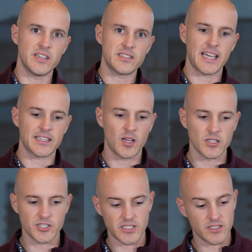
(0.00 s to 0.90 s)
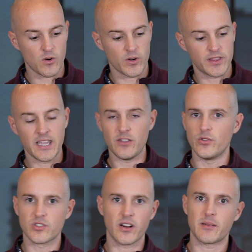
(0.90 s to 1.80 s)
this technology or they
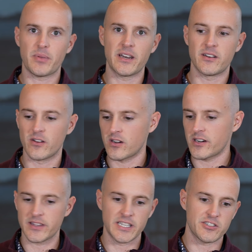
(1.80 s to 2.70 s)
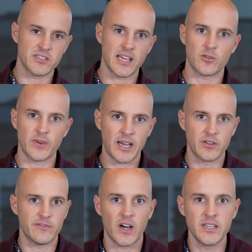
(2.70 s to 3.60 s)
use our competitor or they just got a
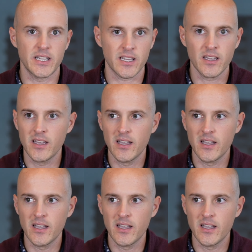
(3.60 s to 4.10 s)
round of funding,